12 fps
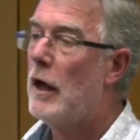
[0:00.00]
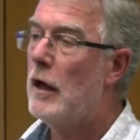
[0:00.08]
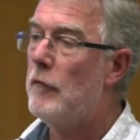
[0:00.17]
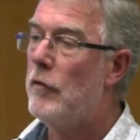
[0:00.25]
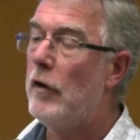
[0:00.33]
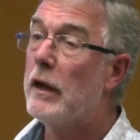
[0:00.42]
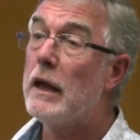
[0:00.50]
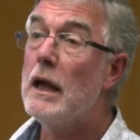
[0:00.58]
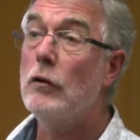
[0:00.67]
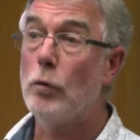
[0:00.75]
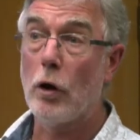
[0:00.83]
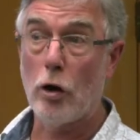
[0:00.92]
very
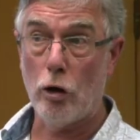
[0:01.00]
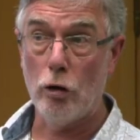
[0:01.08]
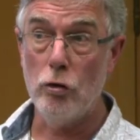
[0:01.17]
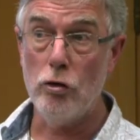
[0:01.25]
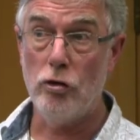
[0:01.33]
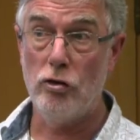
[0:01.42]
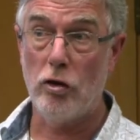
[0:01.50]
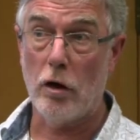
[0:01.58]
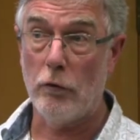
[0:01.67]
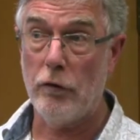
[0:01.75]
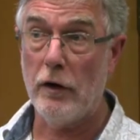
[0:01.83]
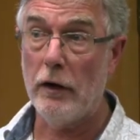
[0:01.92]
keen to include
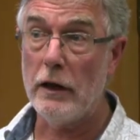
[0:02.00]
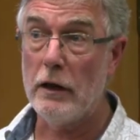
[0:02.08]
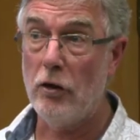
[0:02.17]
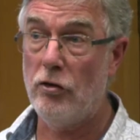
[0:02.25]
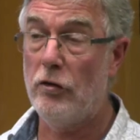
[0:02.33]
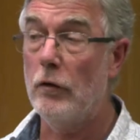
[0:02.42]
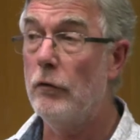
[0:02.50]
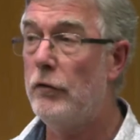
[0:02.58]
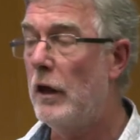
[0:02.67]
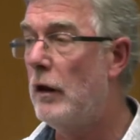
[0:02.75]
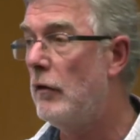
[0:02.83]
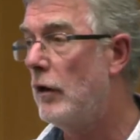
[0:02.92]
child-friendly
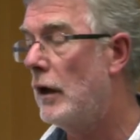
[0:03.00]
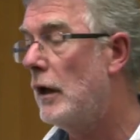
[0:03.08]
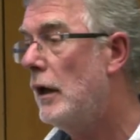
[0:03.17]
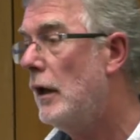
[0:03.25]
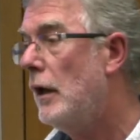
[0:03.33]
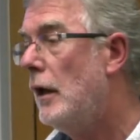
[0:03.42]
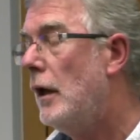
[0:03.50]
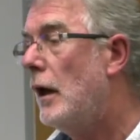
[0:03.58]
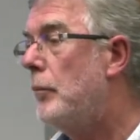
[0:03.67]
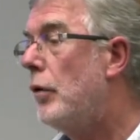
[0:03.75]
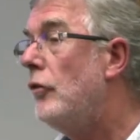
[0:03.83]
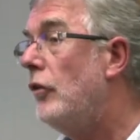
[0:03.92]
initiatives, and a
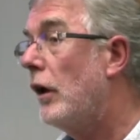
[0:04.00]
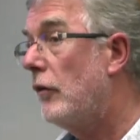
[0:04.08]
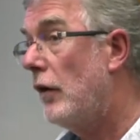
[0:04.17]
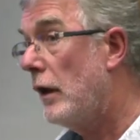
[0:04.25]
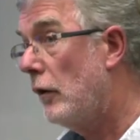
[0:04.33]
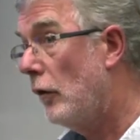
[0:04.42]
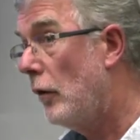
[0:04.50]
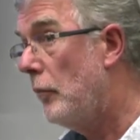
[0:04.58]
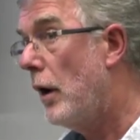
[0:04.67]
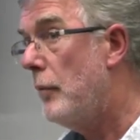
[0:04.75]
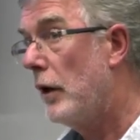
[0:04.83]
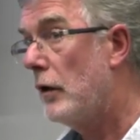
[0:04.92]
project taken
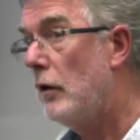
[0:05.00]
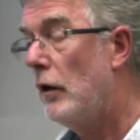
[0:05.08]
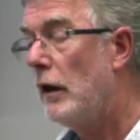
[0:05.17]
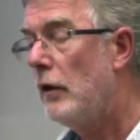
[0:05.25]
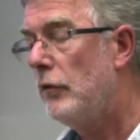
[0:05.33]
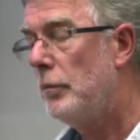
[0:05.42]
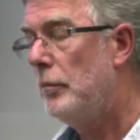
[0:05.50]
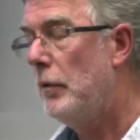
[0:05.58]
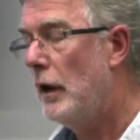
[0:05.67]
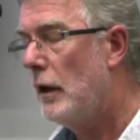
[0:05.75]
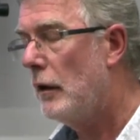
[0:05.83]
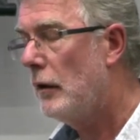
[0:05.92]
on by my colleagues,
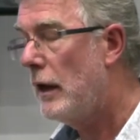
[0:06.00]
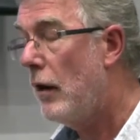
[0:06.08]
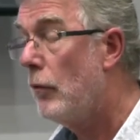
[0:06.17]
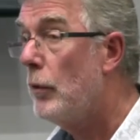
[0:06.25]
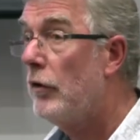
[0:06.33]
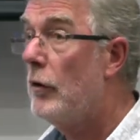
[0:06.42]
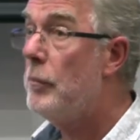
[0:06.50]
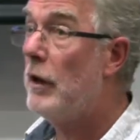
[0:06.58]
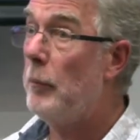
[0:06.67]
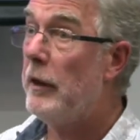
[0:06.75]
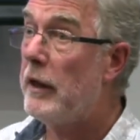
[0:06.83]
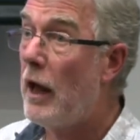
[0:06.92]
Karen Witten and
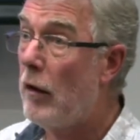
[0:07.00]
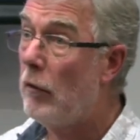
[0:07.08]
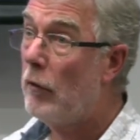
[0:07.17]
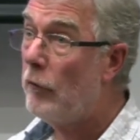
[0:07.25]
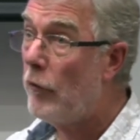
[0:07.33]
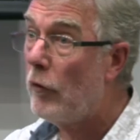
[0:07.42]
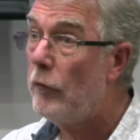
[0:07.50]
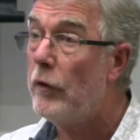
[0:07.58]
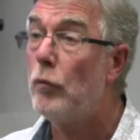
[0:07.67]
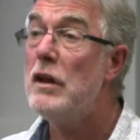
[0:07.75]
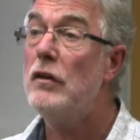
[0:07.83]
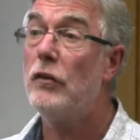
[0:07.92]
Penelope Carroll, involved
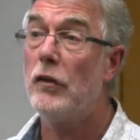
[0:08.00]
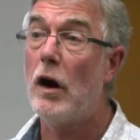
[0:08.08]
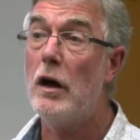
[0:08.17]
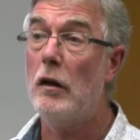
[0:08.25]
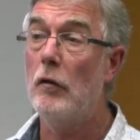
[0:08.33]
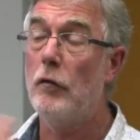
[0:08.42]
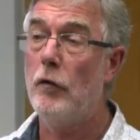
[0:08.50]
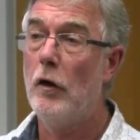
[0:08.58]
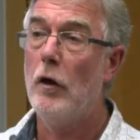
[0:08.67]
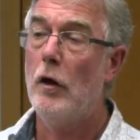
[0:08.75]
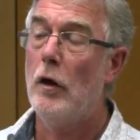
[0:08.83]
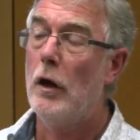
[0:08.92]
the redesign of
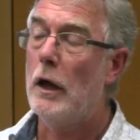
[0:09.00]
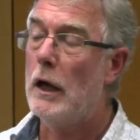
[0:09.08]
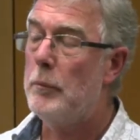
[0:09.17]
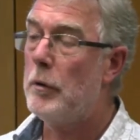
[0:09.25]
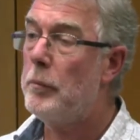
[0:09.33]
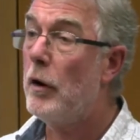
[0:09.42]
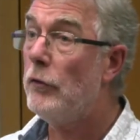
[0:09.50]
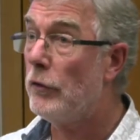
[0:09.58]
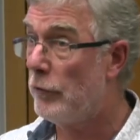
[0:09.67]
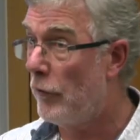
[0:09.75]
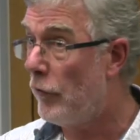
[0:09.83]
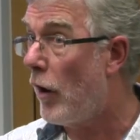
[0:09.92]

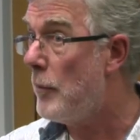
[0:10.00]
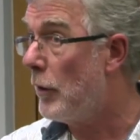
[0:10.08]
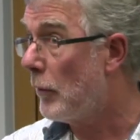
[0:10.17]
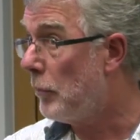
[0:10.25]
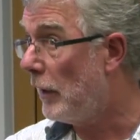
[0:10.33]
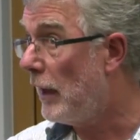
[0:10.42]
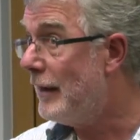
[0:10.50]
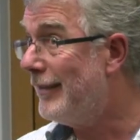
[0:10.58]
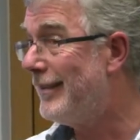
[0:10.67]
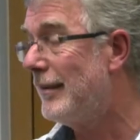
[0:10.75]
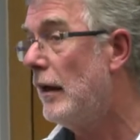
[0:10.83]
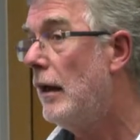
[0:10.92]
proposals for Freiburg
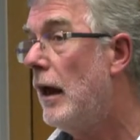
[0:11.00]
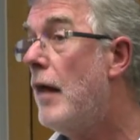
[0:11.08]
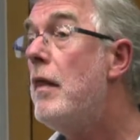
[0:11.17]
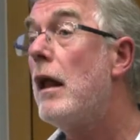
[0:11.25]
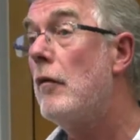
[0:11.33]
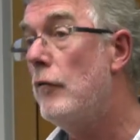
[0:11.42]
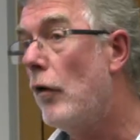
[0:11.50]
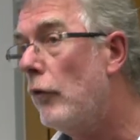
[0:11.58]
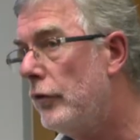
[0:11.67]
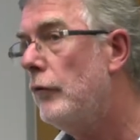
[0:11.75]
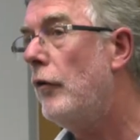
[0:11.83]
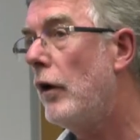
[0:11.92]
Place, and that
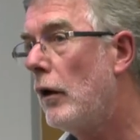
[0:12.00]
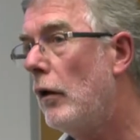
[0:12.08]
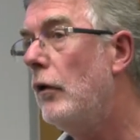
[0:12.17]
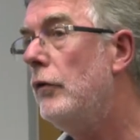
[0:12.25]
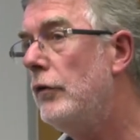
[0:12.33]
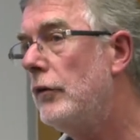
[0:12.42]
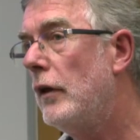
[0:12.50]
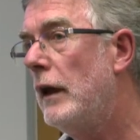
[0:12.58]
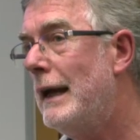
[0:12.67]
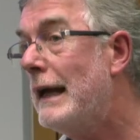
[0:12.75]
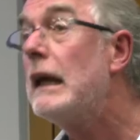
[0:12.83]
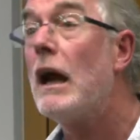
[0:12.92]
involved some very close
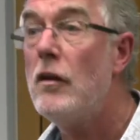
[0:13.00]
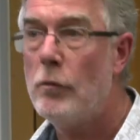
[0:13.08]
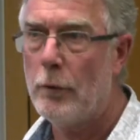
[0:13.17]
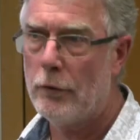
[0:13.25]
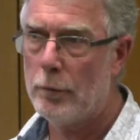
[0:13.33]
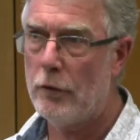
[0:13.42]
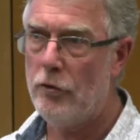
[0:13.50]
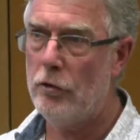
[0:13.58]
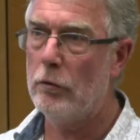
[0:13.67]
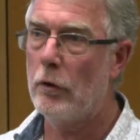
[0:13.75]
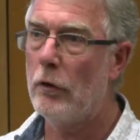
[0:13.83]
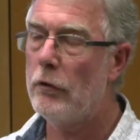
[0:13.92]
engagements with
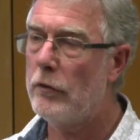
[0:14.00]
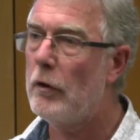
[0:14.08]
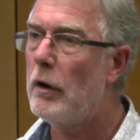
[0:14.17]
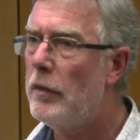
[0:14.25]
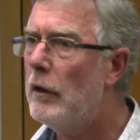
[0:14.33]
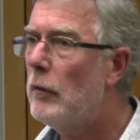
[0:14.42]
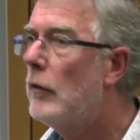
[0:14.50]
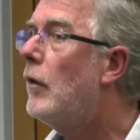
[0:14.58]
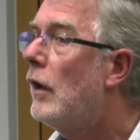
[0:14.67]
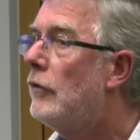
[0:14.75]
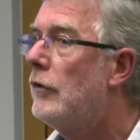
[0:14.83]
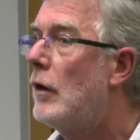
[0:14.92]
children. So I think
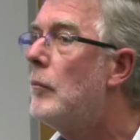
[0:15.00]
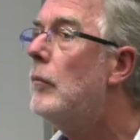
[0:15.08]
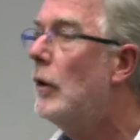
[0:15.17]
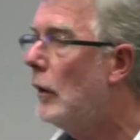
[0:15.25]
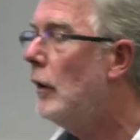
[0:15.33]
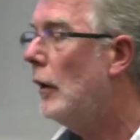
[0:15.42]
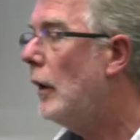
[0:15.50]
there are some